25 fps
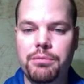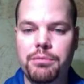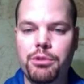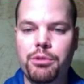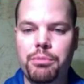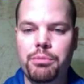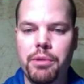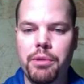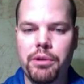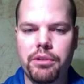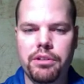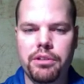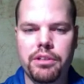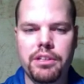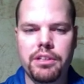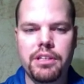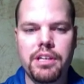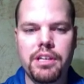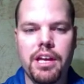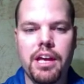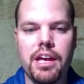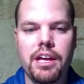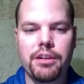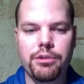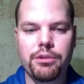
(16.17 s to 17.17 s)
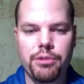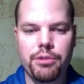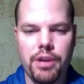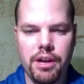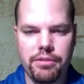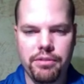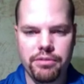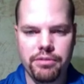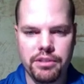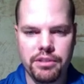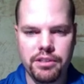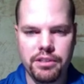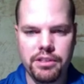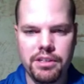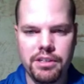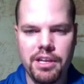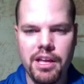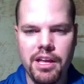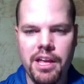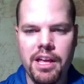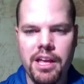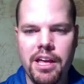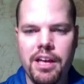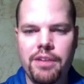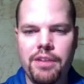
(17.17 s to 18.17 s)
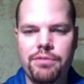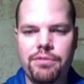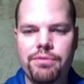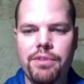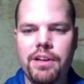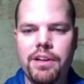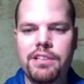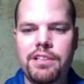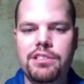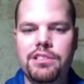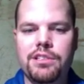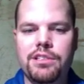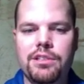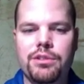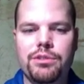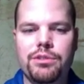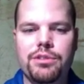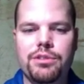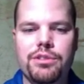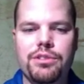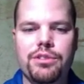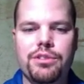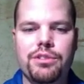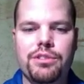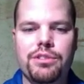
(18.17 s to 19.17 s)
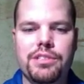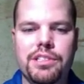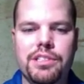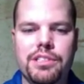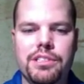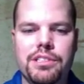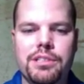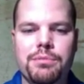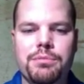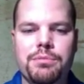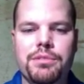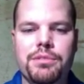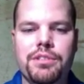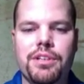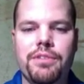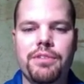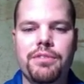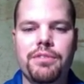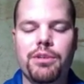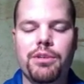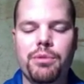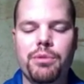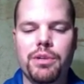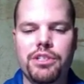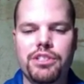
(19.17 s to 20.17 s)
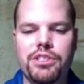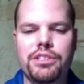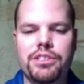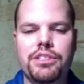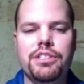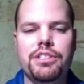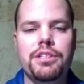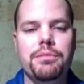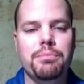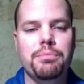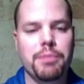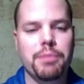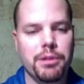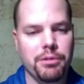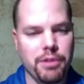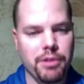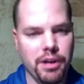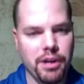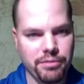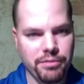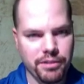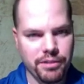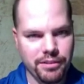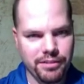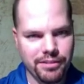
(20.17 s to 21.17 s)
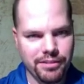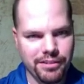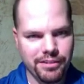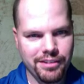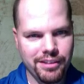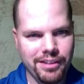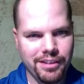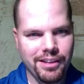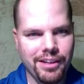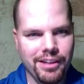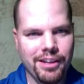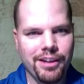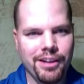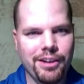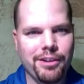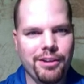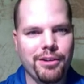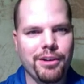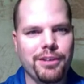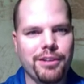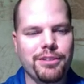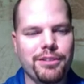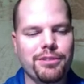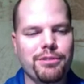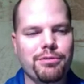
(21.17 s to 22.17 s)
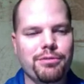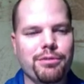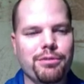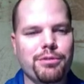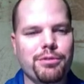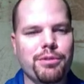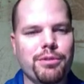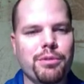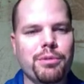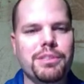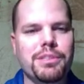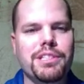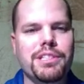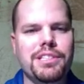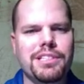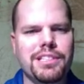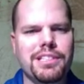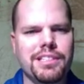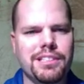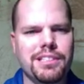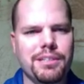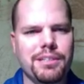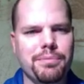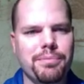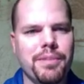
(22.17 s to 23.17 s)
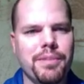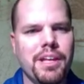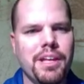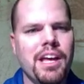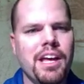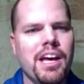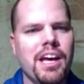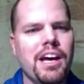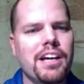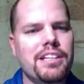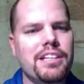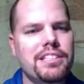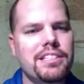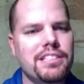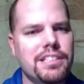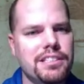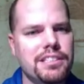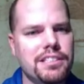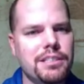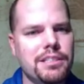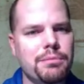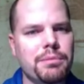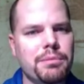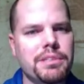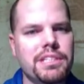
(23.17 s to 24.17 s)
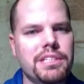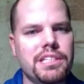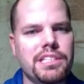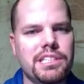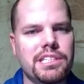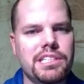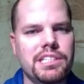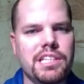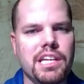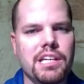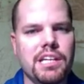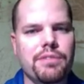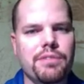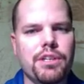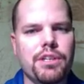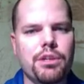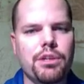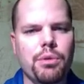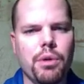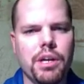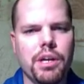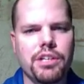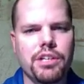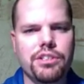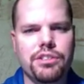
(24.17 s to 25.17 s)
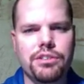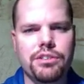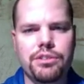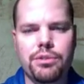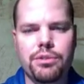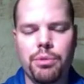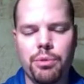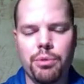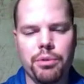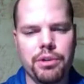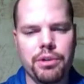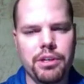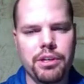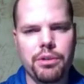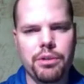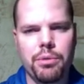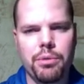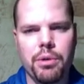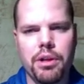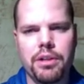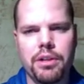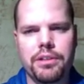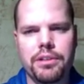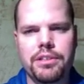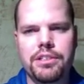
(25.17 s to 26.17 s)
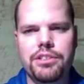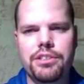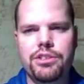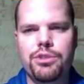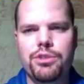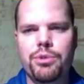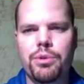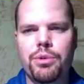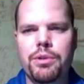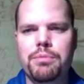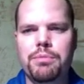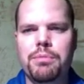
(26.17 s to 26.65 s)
numerically and graphically and find solutions to systems of equations by graphing. Alright, so first of all, what's a system? A system is a set of equations or inequalities joined